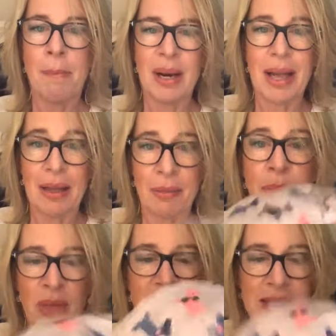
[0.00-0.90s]
But
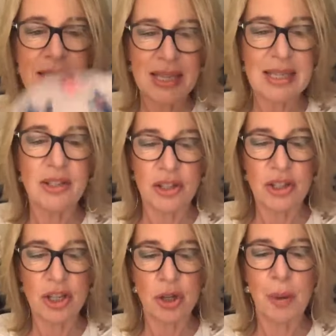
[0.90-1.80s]
this is the
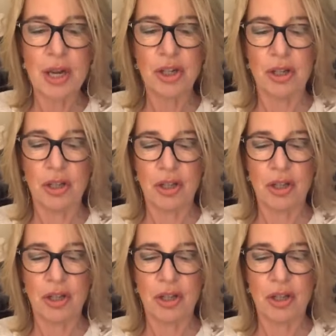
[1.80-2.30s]
situation